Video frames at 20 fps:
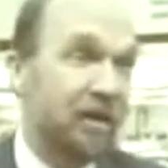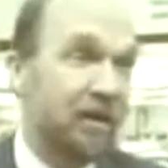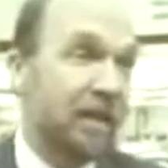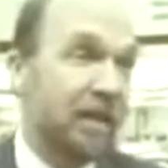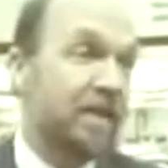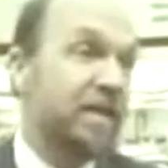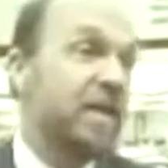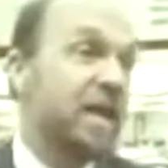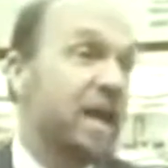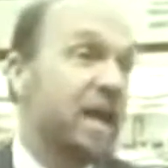
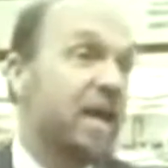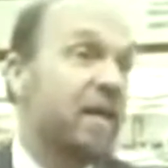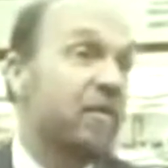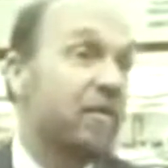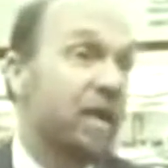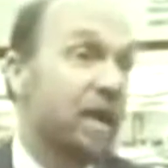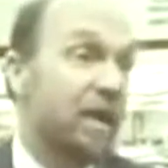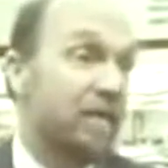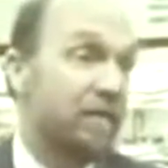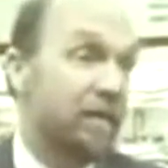They did,
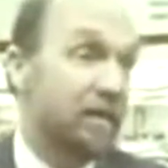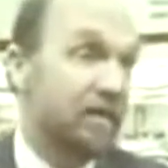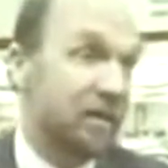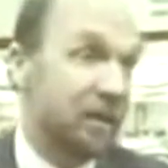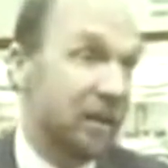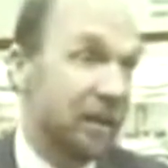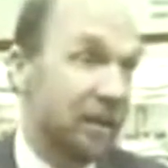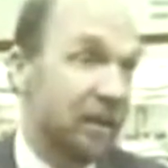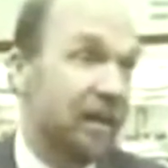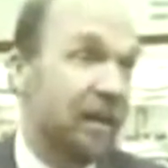however,
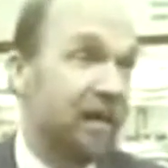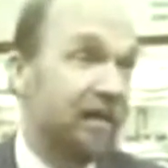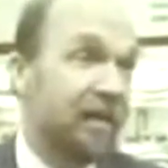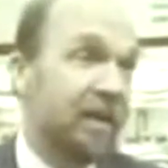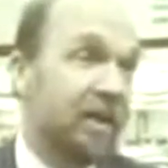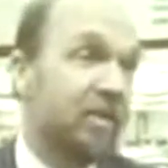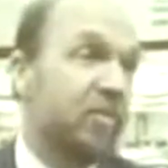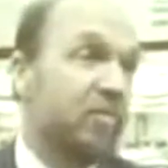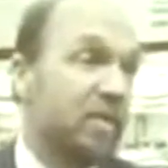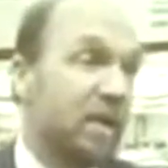see
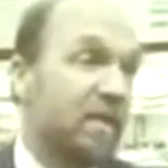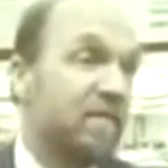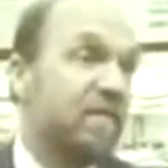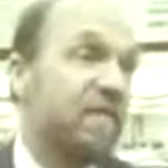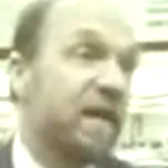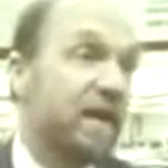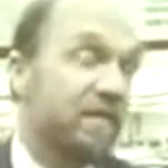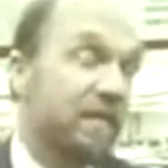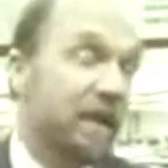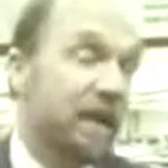that it would be a
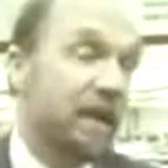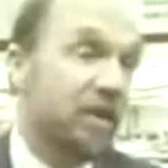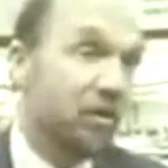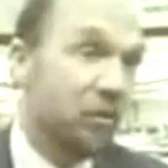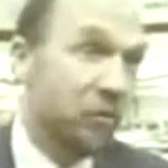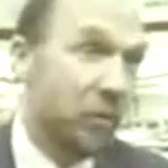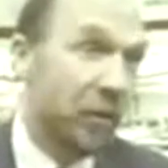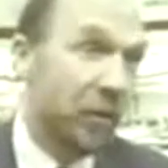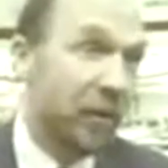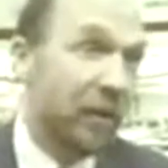very, very
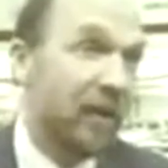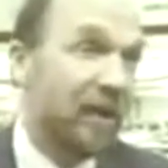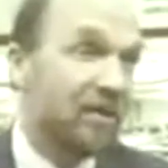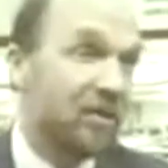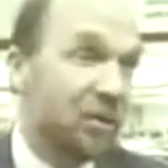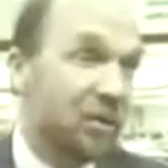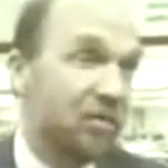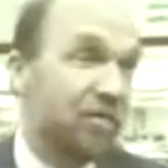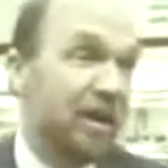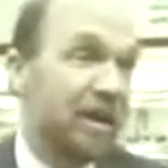good way
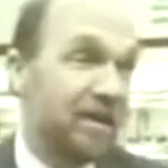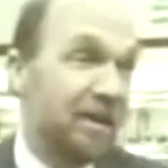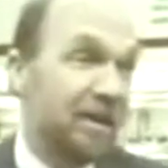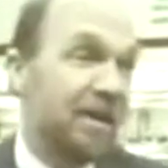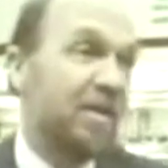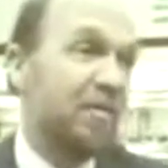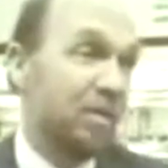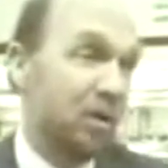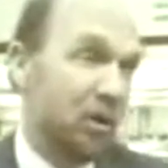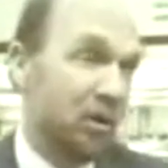to raise
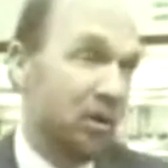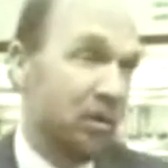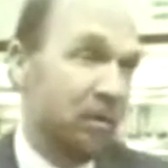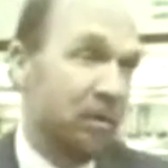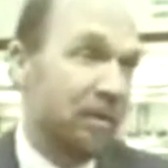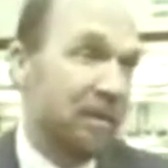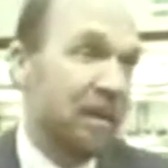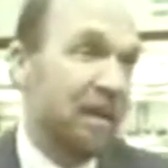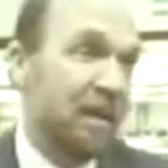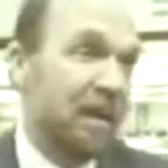
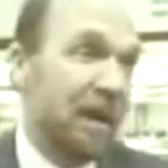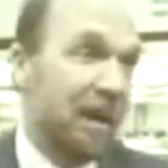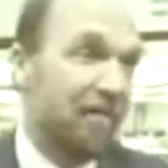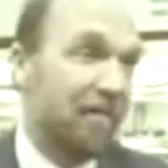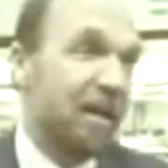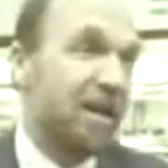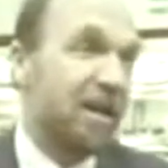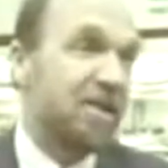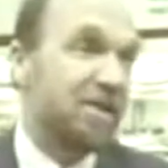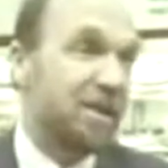unemployment.
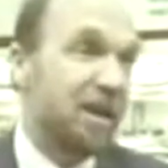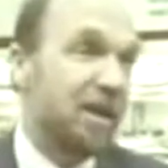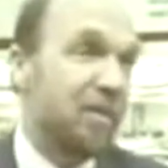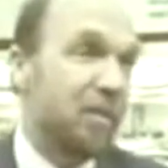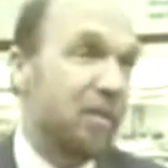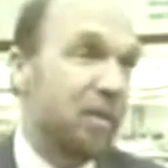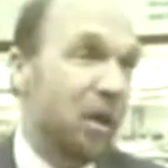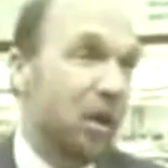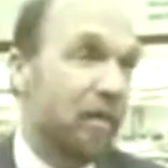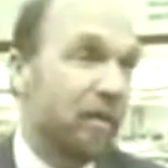And raising
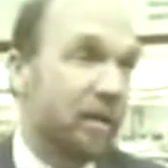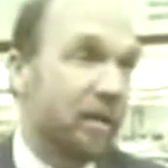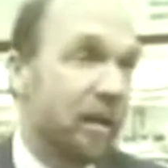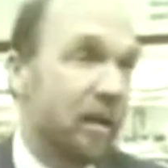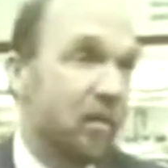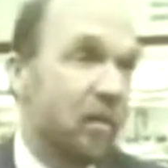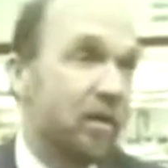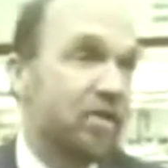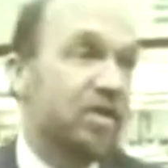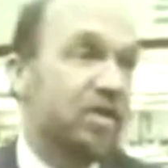unemployment
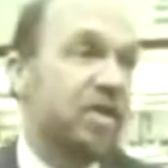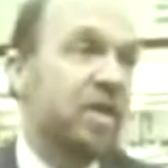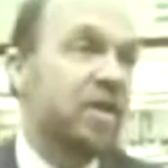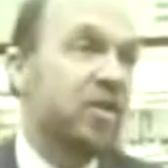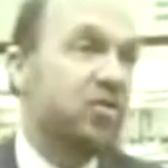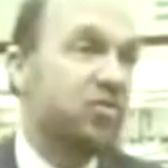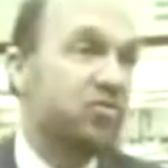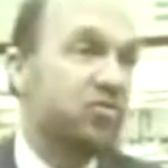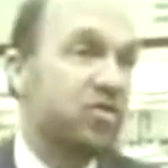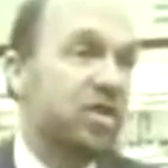was an
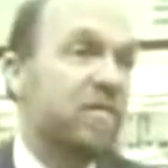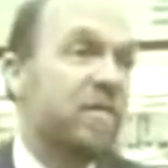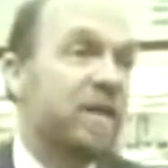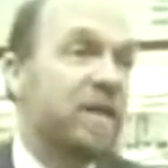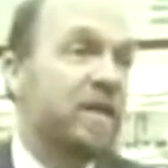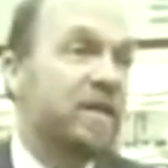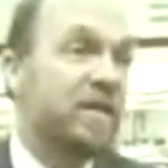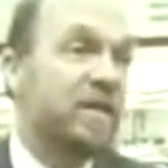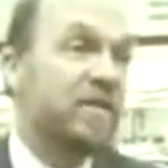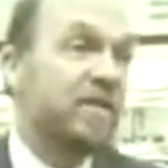
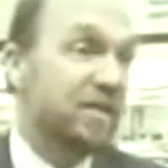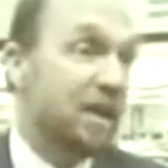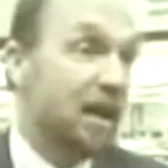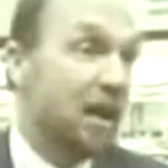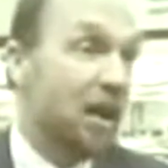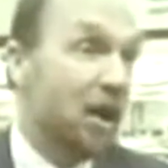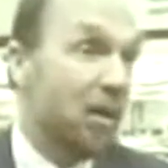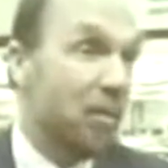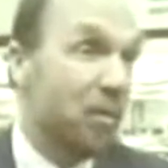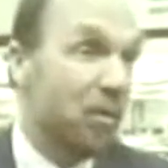extremely
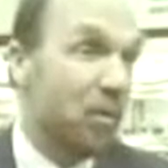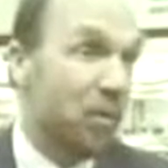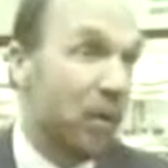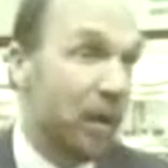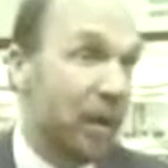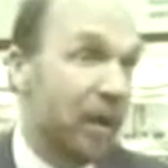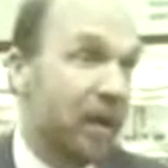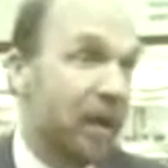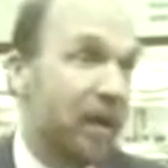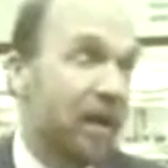desirable
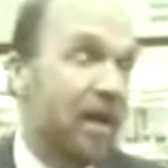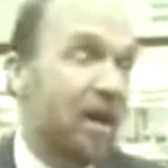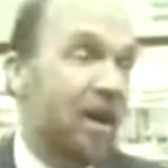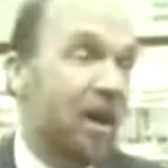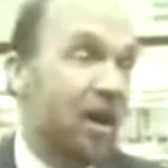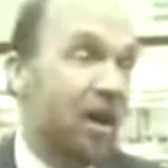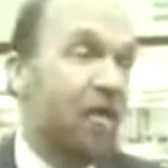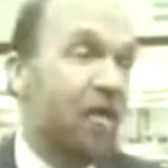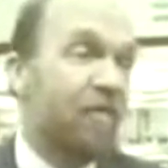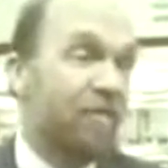way
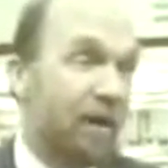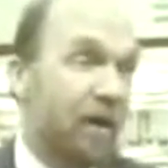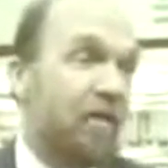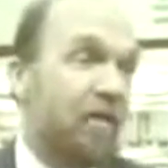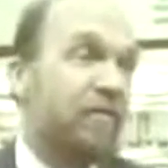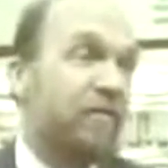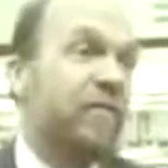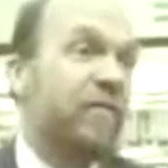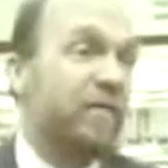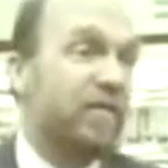
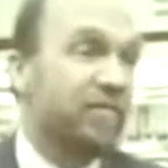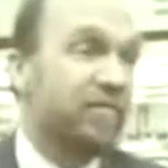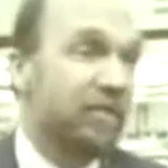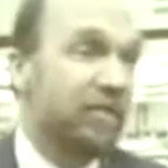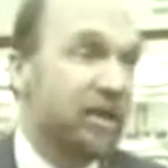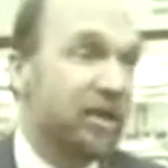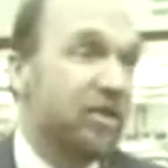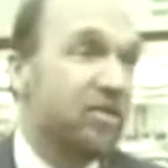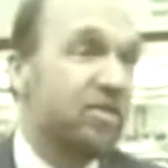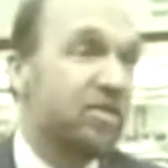of
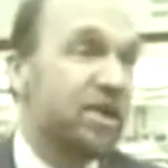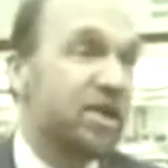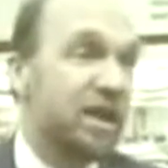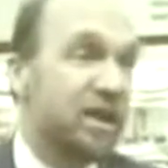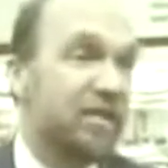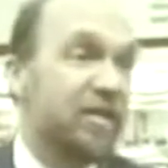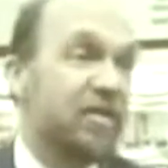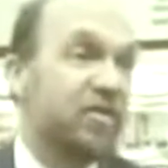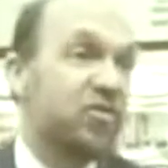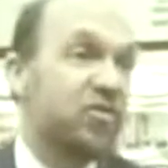
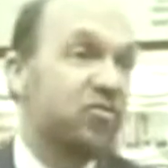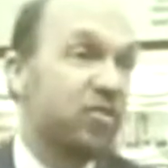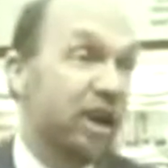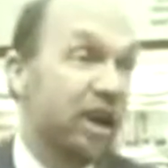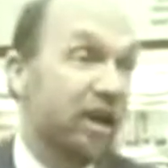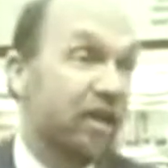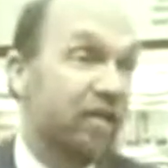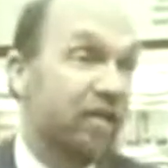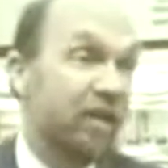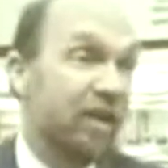reducing the
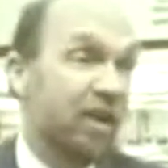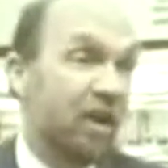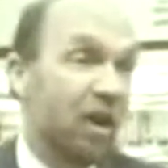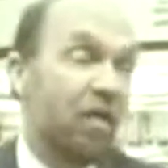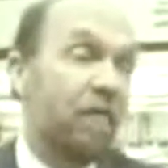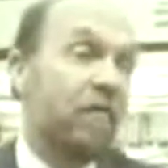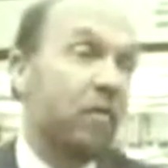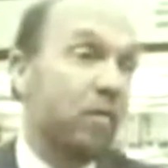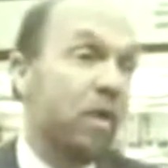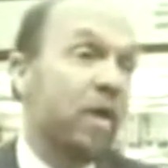strength
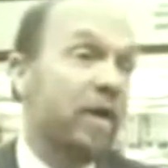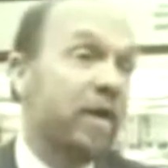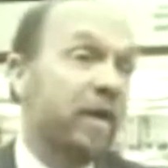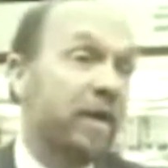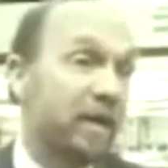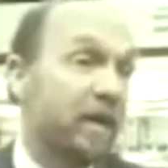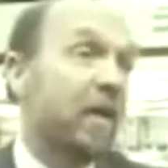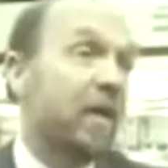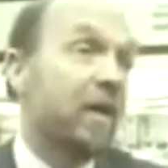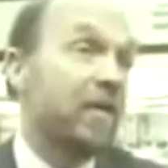of the
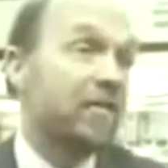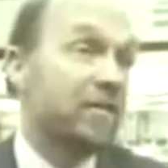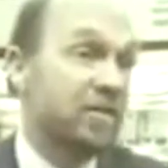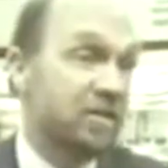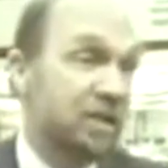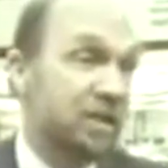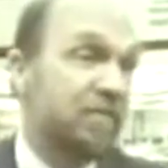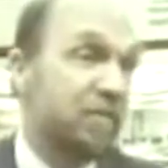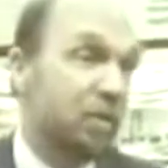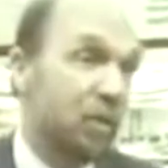working
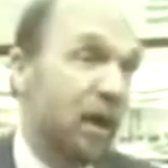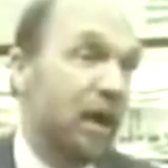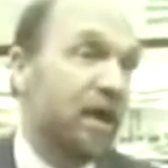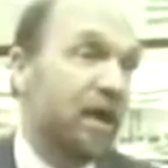classes, if you